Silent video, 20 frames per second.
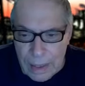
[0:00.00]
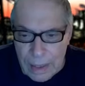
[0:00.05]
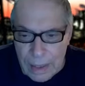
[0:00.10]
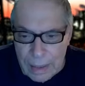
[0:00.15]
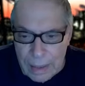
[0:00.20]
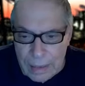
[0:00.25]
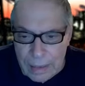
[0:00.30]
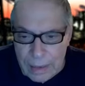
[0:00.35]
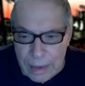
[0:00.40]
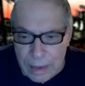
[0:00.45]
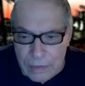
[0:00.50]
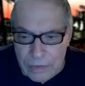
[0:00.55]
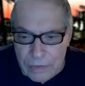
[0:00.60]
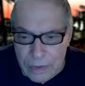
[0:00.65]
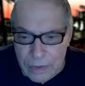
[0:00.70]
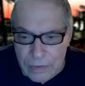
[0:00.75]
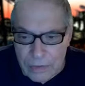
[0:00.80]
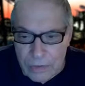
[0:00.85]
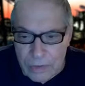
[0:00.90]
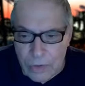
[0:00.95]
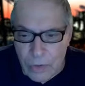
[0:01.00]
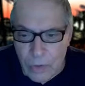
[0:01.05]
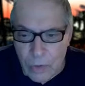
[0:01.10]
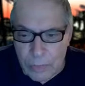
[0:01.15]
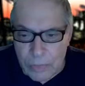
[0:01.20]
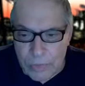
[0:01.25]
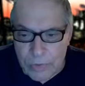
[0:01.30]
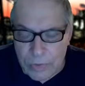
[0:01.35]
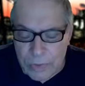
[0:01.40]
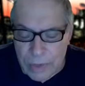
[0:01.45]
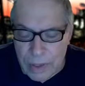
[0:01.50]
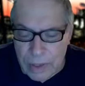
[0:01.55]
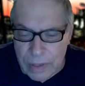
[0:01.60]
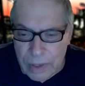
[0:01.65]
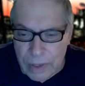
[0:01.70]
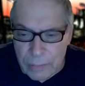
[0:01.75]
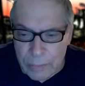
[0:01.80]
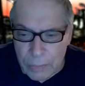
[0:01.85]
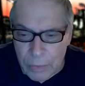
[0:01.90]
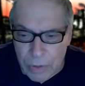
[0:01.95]
And Kay says she hopes
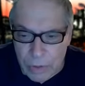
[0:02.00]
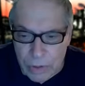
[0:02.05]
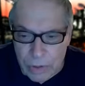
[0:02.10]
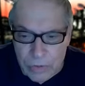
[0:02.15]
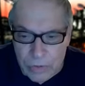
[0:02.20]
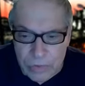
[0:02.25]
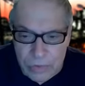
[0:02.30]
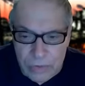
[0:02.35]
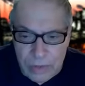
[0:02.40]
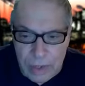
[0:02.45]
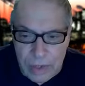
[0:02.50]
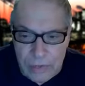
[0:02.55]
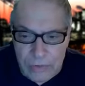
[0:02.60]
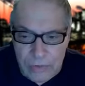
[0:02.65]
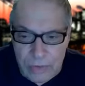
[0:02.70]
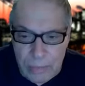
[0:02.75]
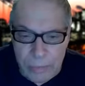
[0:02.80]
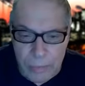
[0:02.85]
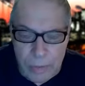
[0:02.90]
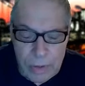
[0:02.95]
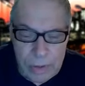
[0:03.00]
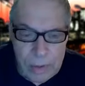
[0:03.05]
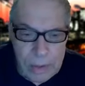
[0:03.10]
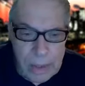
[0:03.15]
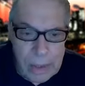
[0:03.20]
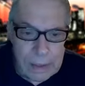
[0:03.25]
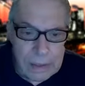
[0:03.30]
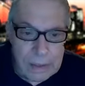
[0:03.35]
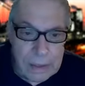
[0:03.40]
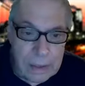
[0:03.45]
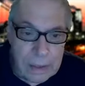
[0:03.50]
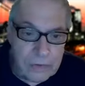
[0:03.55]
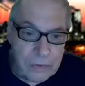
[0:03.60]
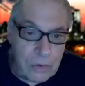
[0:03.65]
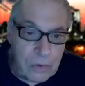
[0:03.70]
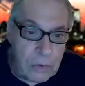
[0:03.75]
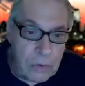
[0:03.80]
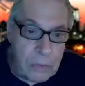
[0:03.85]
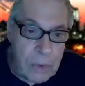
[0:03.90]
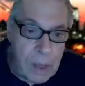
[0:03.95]
that Bernie stands up on that. Yeah,
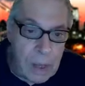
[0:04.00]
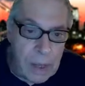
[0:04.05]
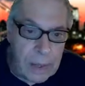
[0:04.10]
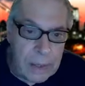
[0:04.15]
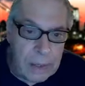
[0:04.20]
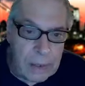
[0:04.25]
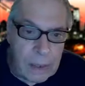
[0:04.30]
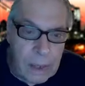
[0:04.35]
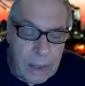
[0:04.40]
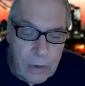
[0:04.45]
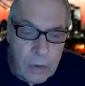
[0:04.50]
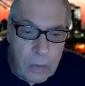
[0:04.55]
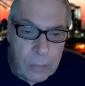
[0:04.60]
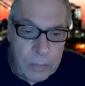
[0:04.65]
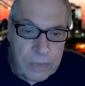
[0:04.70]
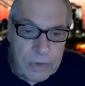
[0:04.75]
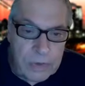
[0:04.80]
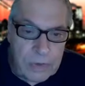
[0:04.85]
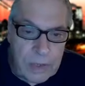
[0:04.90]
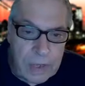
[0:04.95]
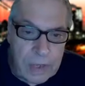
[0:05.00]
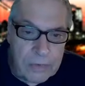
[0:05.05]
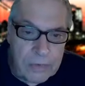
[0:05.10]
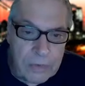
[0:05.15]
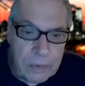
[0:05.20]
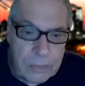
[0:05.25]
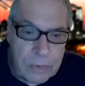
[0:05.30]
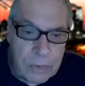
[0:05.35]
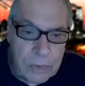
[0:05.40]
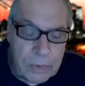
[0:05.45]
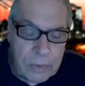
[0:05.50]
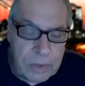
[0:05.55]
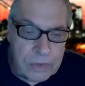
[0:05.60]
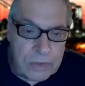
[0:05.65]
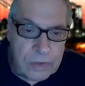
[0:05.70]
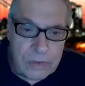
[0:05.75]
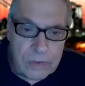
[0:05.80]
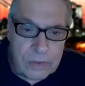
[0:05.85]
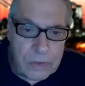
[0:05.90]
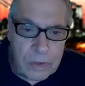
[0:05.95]
so do I. I hope he stands up too. And he
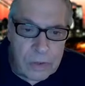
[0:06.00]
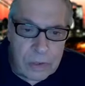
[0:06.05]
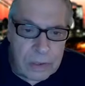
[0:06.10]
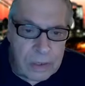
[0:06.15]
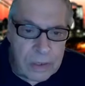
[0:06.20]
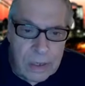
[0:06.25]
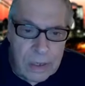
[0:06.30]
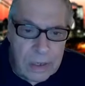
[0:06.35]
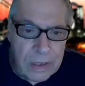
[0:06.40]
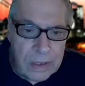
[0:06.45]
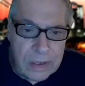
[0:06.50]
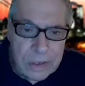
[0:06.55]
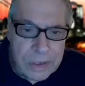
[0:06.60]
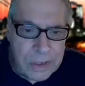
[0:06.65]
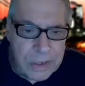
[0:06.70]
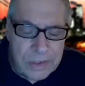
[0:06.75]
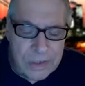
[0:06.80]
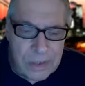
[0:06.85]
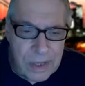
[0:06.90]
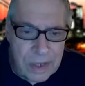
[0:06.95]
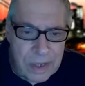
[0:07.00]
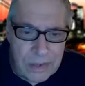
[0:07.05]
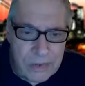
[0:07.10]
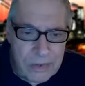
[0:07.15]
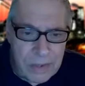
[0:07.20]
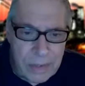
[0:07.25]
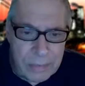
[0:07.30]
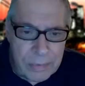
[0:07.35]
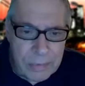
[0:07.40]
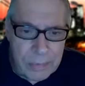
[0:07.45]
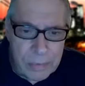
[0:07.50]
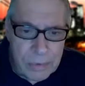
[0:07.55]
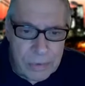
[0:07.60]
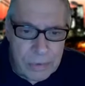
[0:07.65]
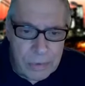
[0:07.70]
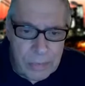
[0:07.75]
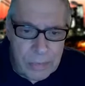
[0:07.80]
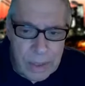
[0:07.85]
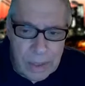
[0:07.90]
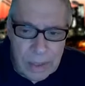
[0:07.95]
says, look, she's not acceptable
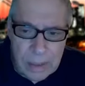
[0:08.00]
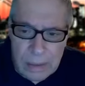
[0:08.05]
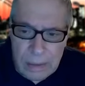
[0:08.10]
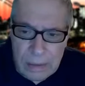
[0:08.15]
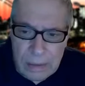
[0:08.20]
to me.